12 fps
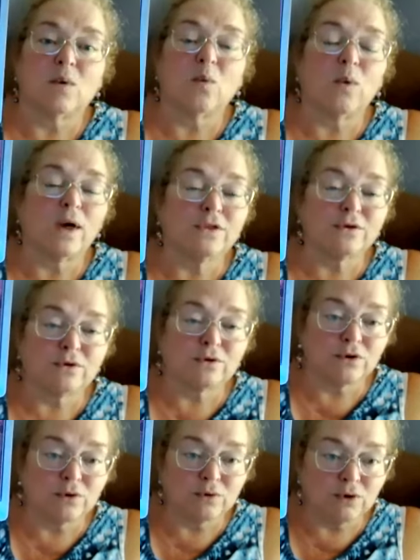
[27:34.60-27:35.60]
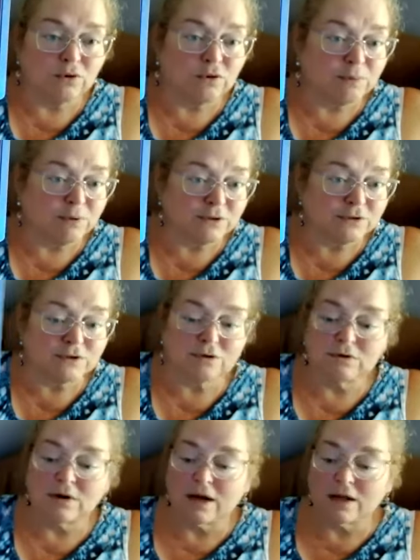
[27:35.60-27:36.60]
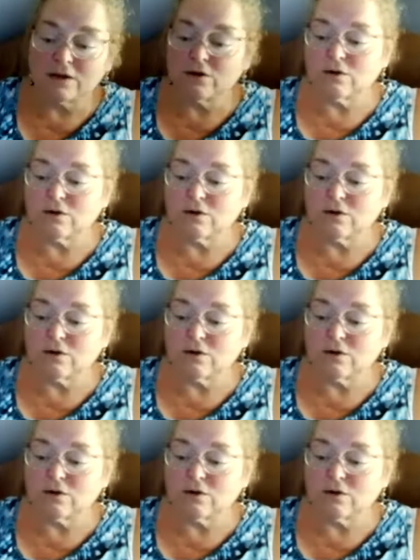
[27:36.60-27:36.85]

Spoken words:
Whether you know the person or not,